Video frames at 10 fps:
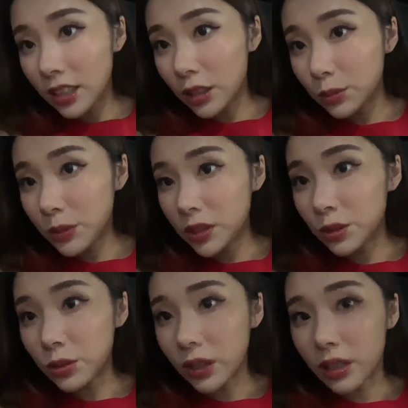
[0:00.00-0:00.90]
Tell me
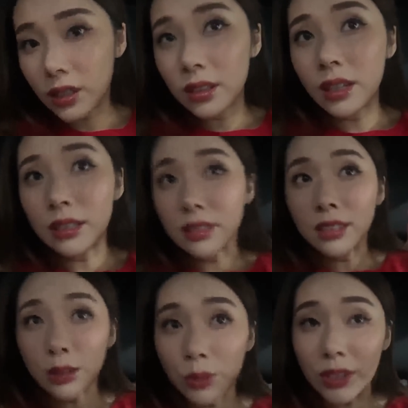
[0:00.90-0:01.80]
you are
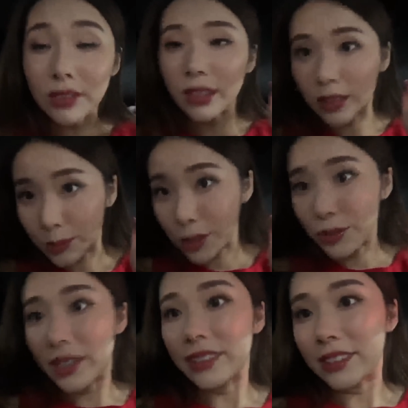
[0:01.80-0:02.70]
auntie without telling me
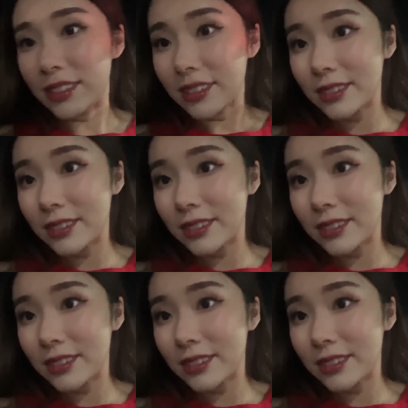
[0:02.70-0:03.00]
you're auntie.